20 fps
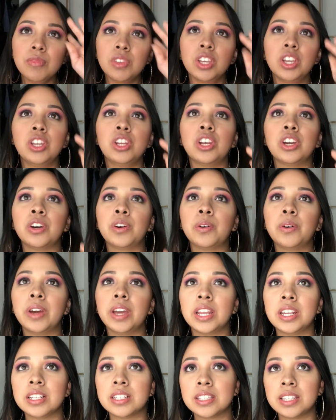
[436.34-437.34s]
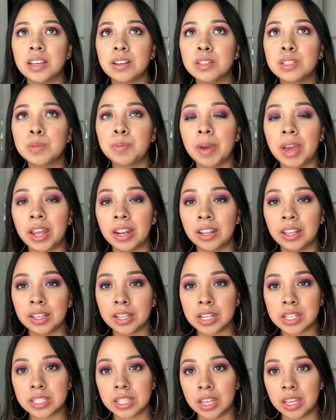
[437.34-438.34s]
and it sounds bad. Like
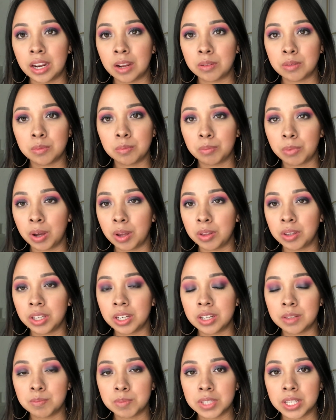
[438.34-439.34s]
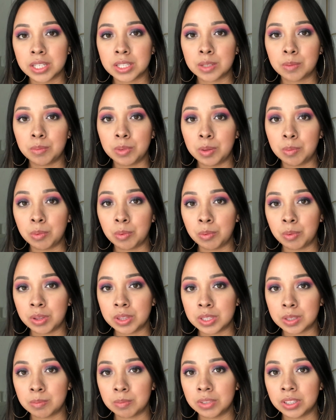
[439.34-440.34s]
I said, I'm probably going to upset some people
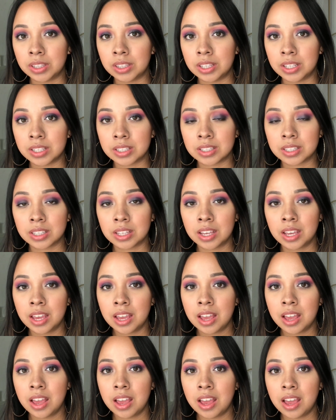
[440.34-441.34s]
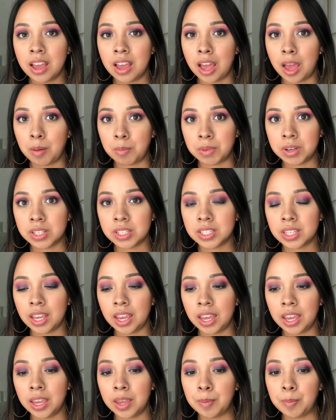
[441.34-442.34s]
with some of the things I'm going to
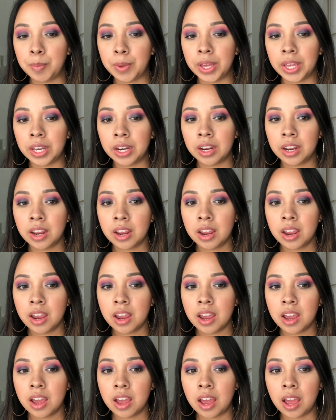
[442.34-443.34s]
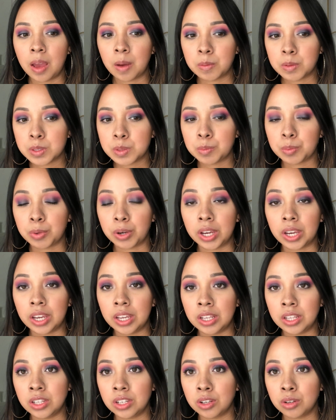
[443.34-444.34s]
say, but I was
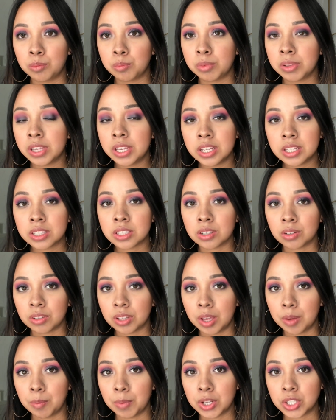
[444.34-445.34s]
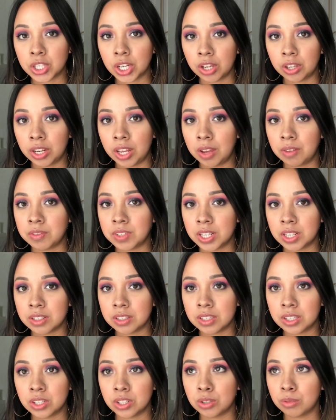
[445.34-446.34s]
praying, please don't let my child have Down
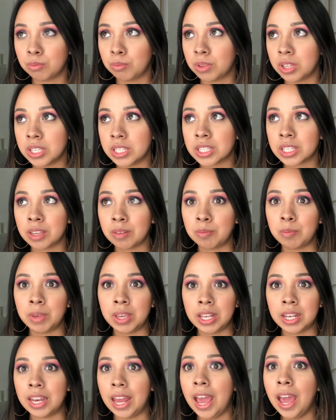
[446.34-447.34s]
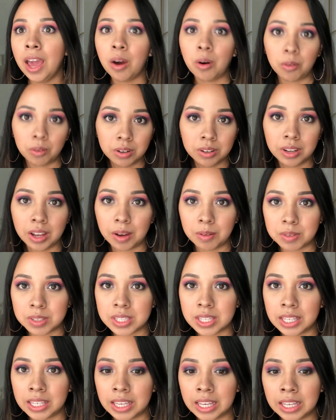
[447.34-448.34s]
syndrome. Please give me, now I was
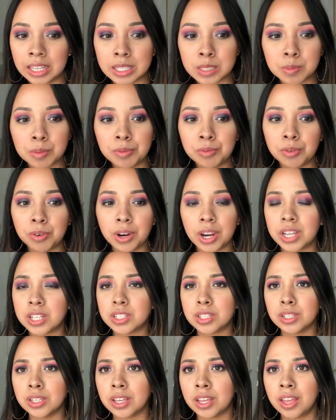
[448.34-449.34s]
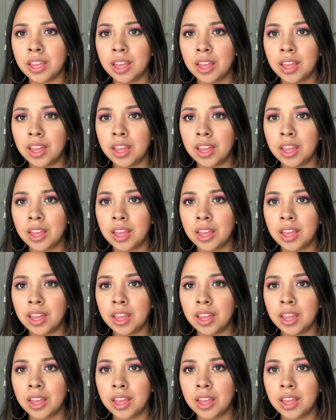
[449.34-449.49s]
thinking, because before I took